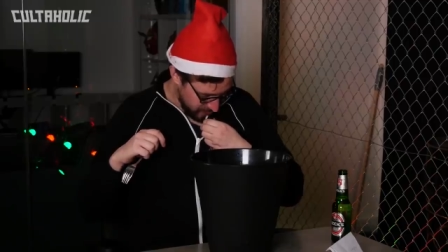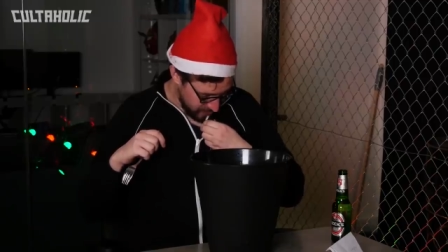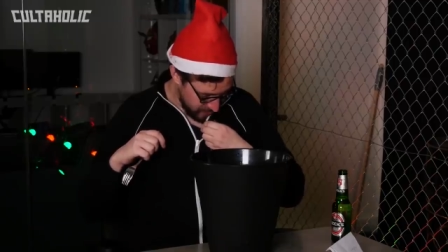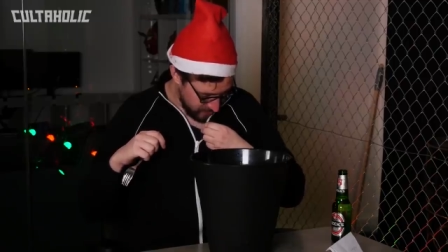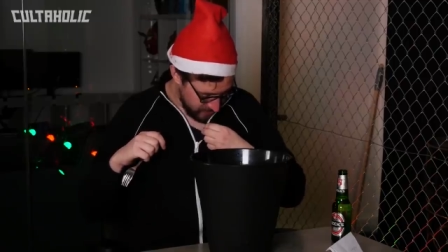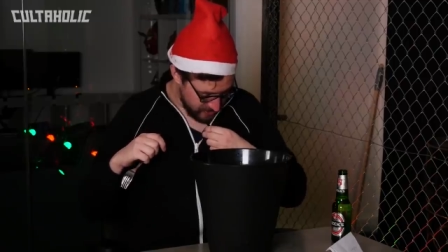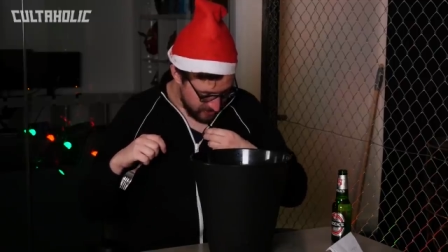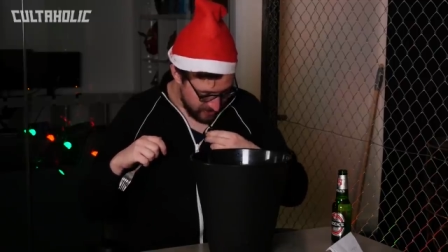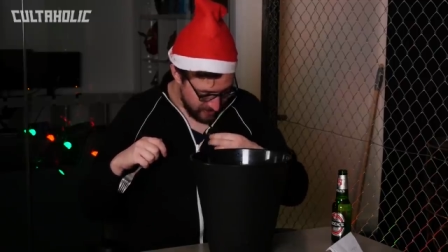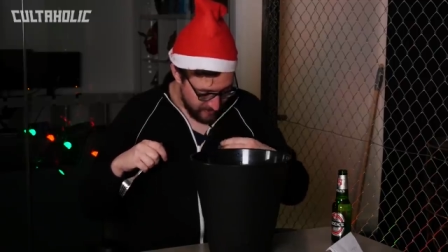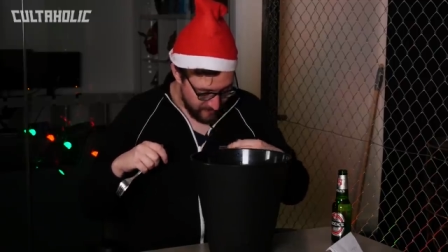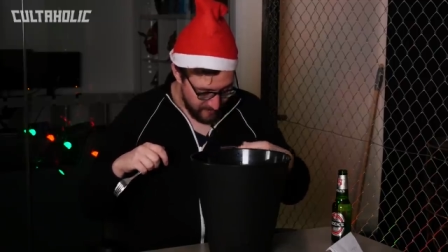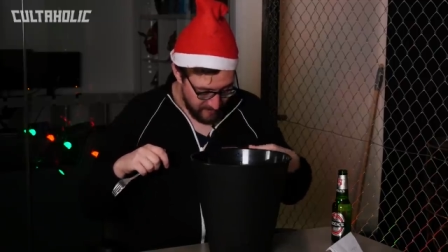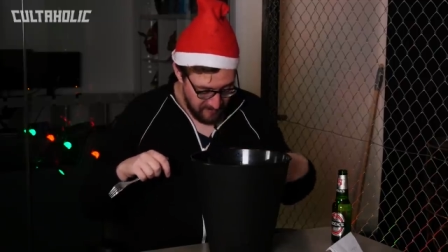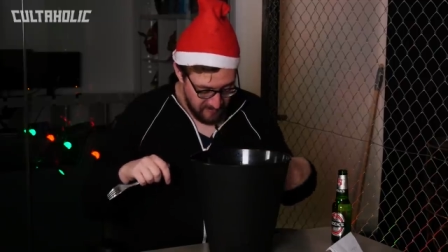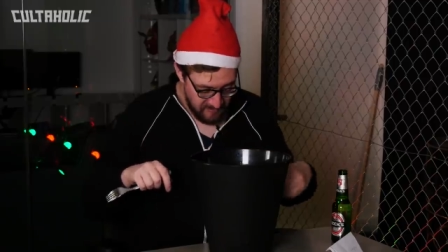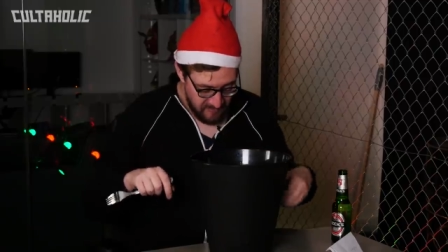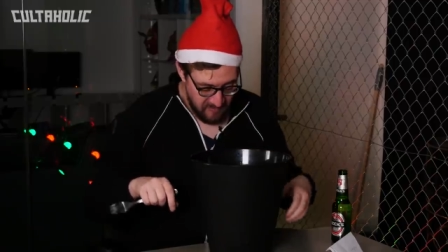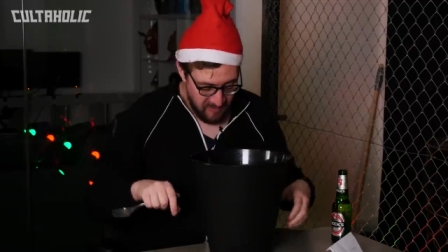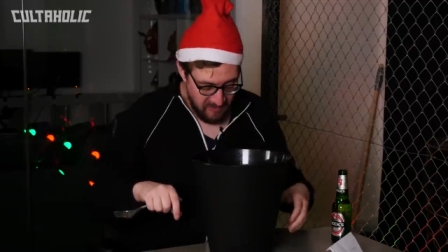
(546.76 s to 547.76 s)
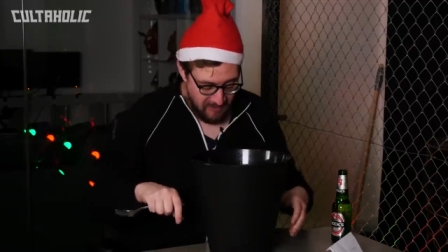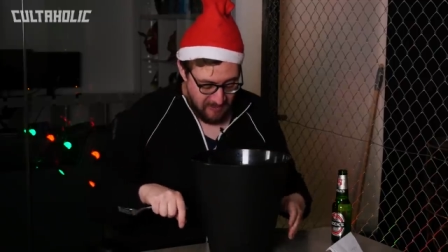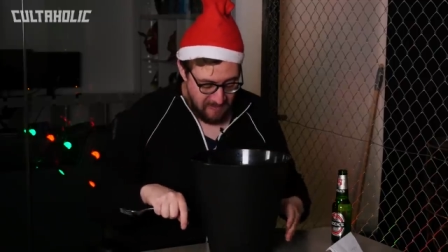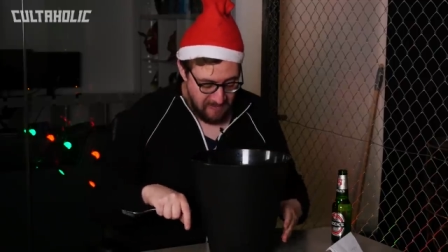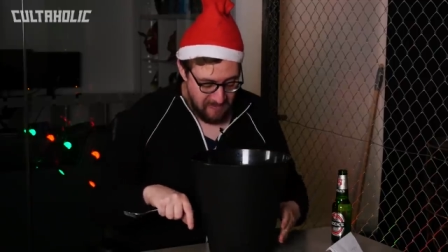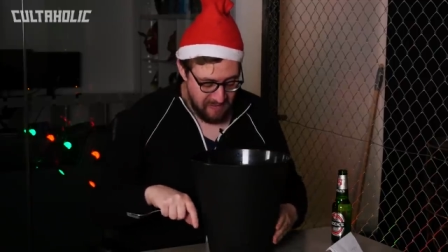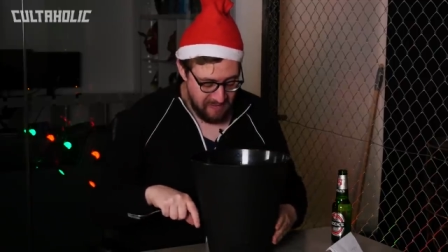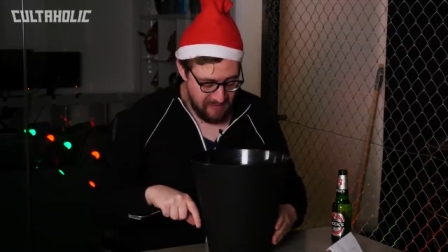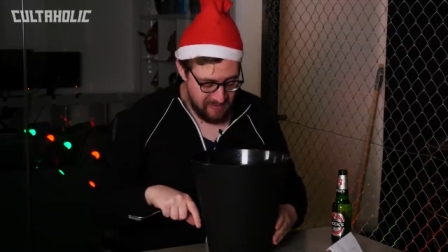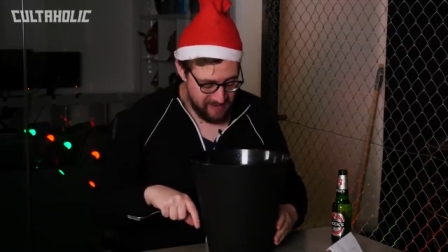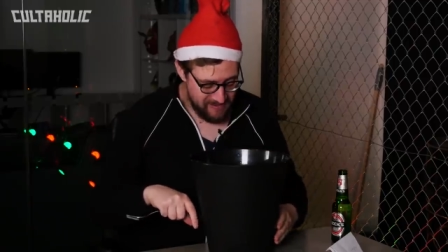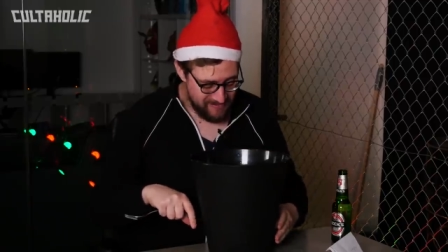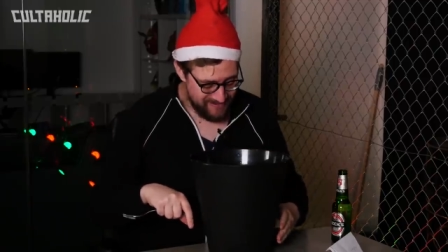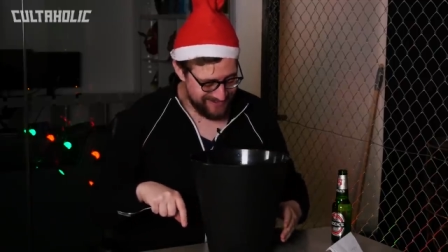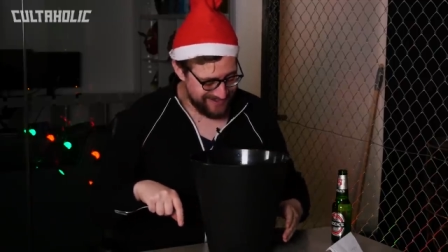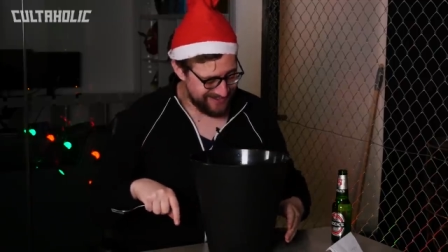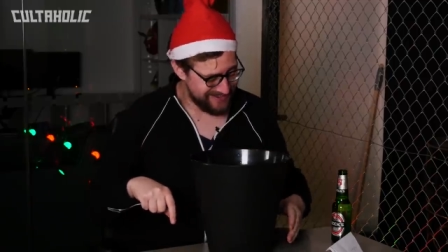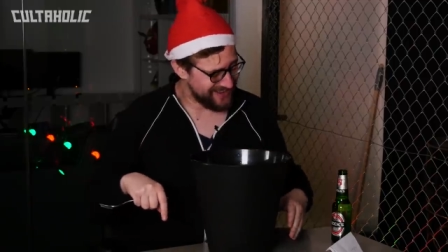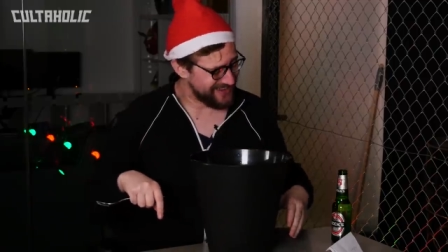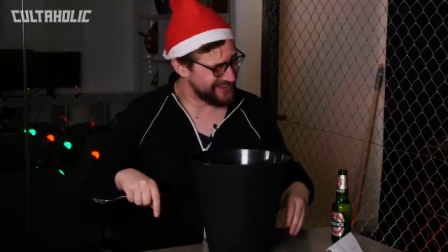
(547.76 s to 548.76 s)
New Year.
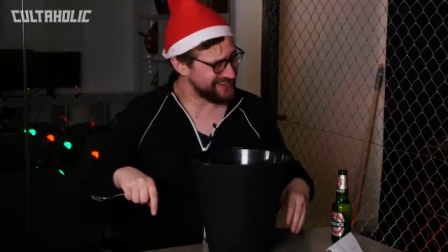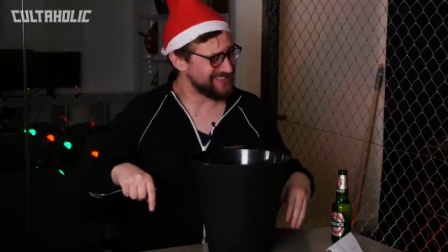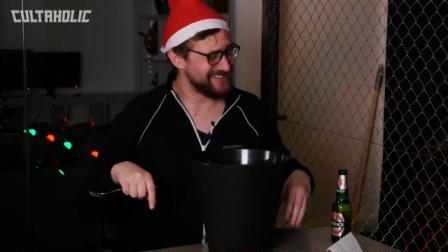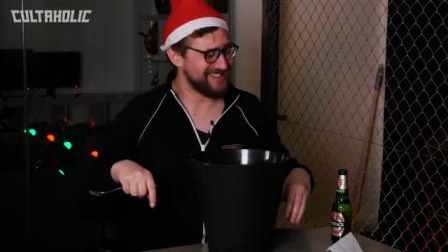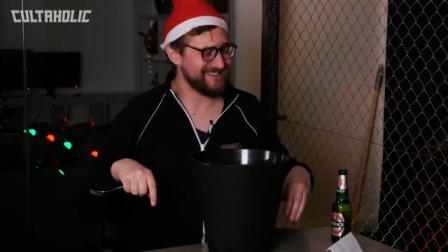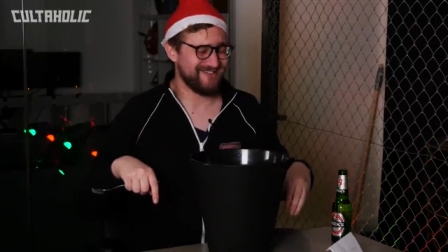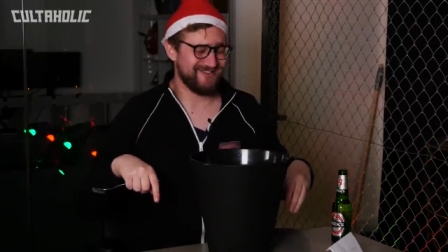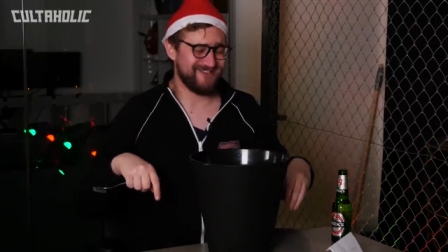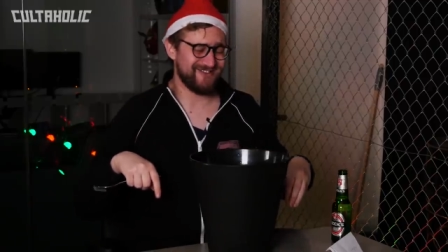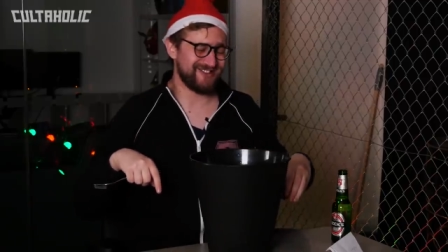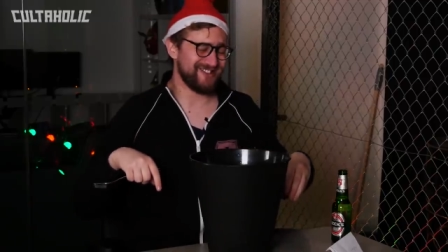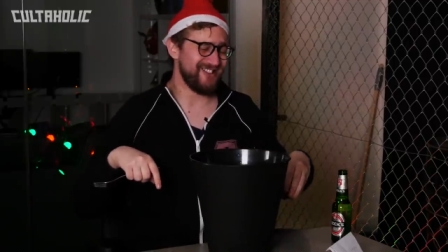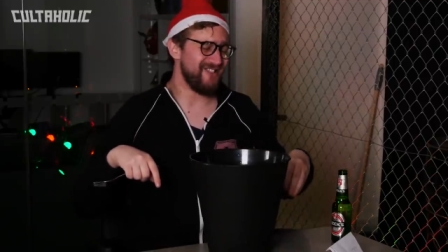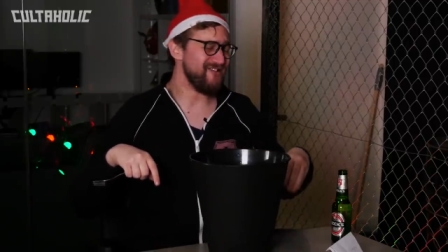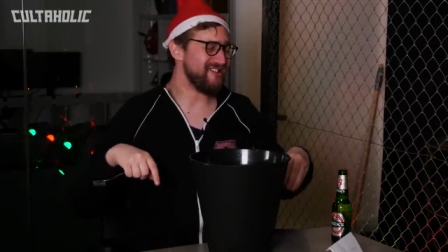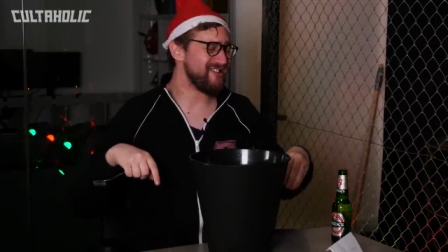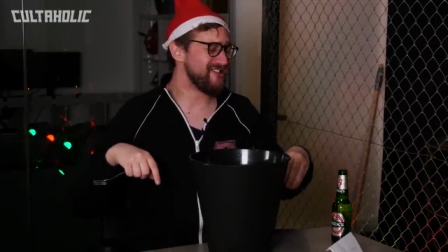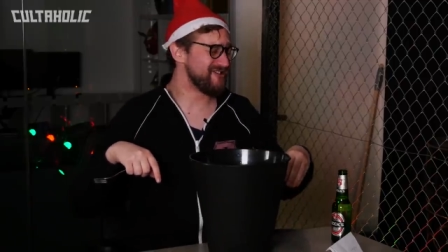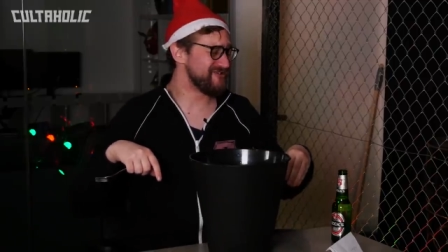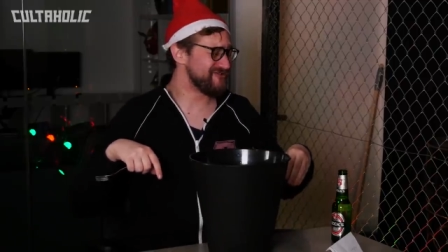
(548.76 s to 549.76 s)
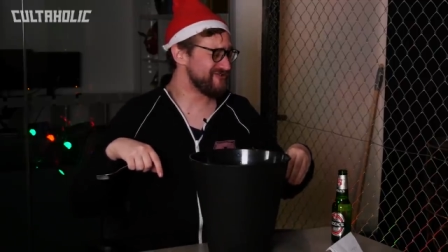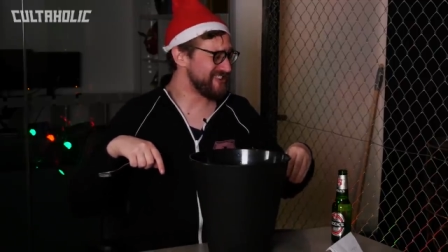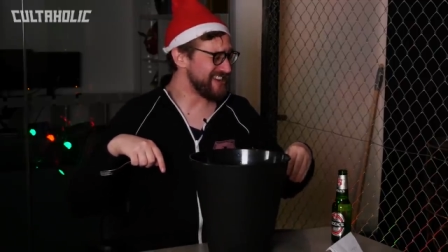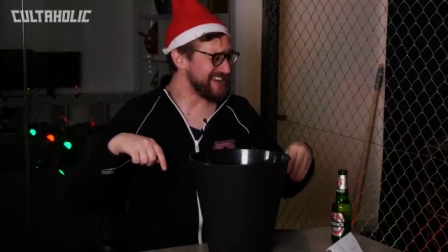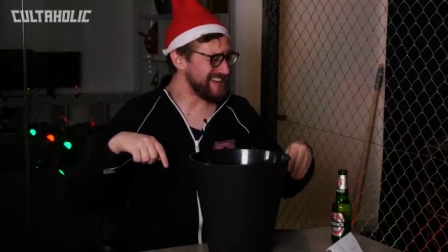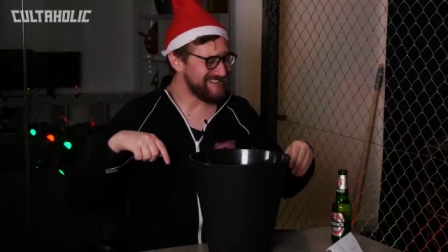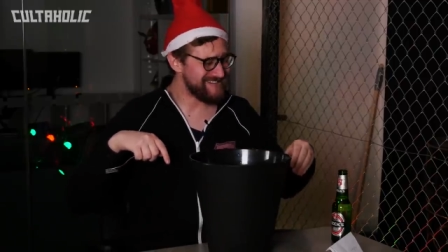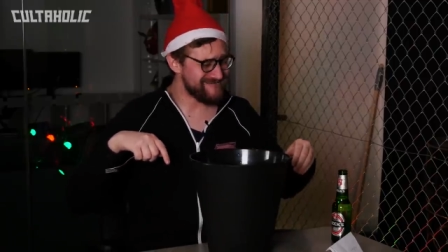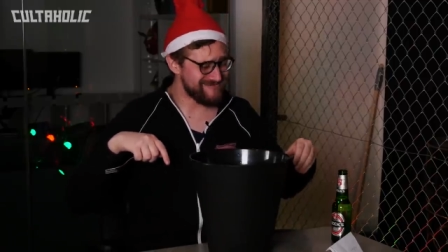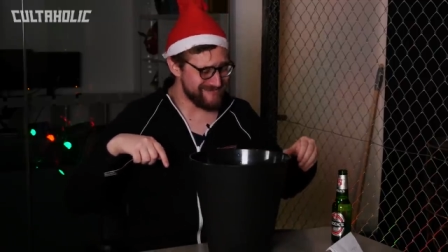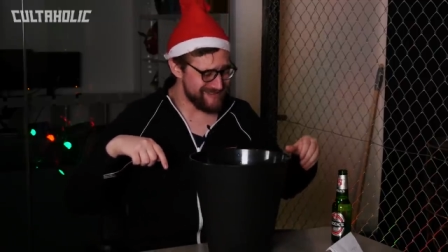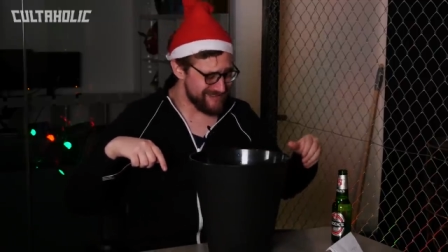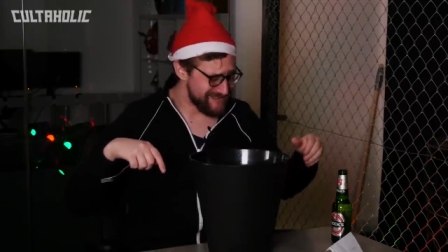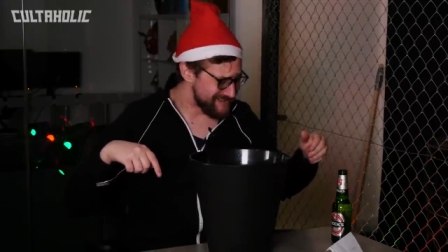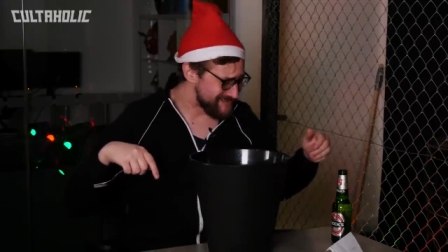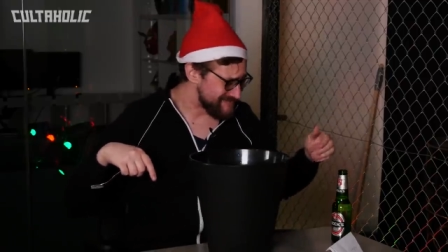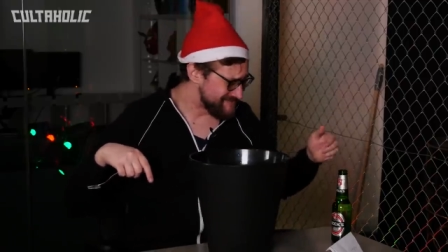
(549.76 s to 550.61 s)
Oh, it's so greasy.